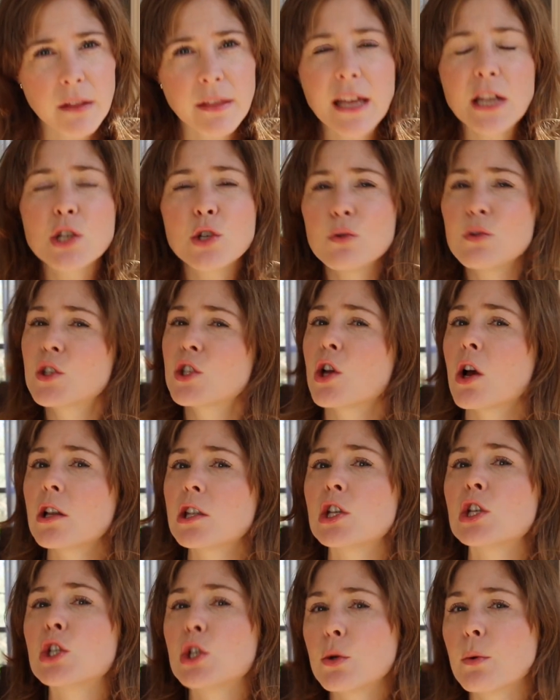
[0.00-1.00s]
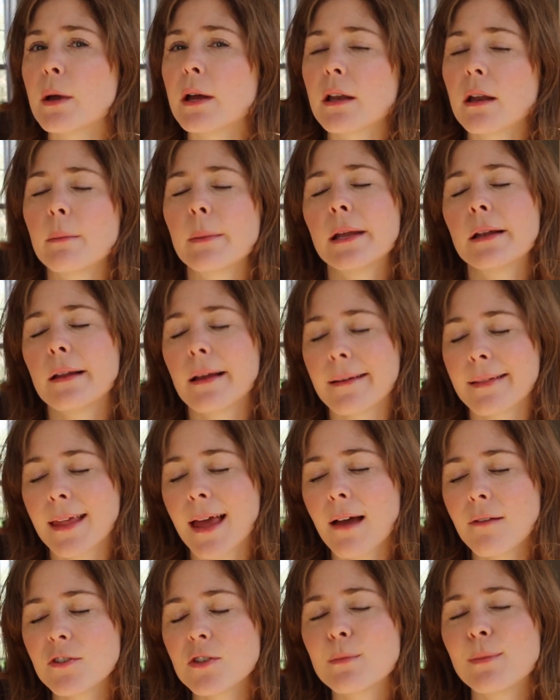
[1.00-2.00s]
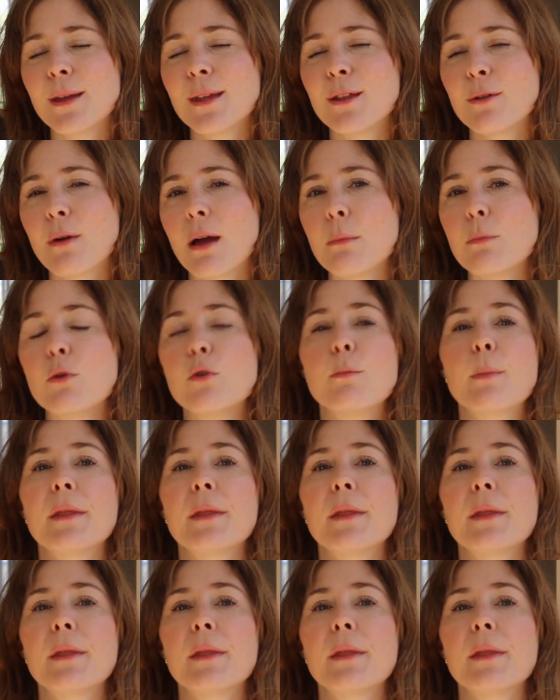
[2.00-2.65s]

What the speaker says: They do start to do it. I mean, like, they have to be in the right mood,